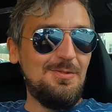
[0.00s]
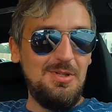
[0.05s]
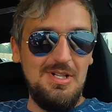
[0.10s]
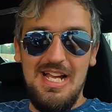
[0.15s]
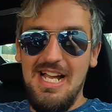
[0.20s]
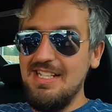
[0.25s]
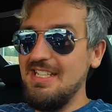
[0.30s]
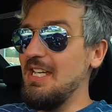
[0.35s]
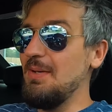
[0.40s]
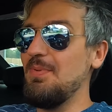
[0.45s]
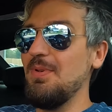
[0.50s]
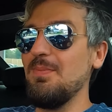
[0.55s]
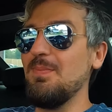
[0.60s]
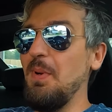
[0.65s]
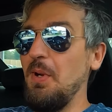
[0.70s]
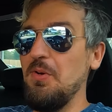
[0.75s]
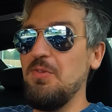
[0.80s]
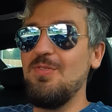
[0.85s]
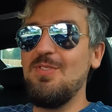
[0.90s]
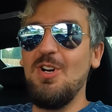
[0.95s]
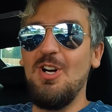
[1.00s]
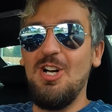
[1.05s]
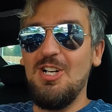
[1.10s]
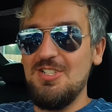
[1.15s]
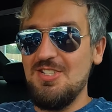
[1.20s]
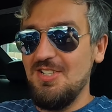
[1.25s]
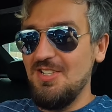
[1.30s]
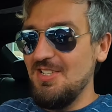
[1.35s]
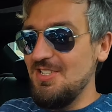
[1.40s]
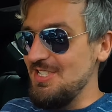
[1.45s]
we're not keeping both
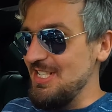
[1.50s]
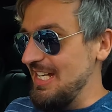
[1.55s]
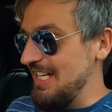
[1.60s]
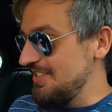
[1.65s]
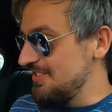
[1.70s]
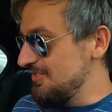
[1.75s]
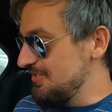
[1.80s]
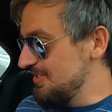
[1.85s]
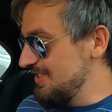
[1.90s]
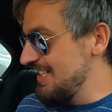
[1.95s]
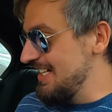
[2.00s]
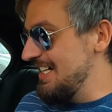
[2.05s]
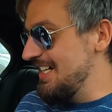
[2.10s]
cars on the channel.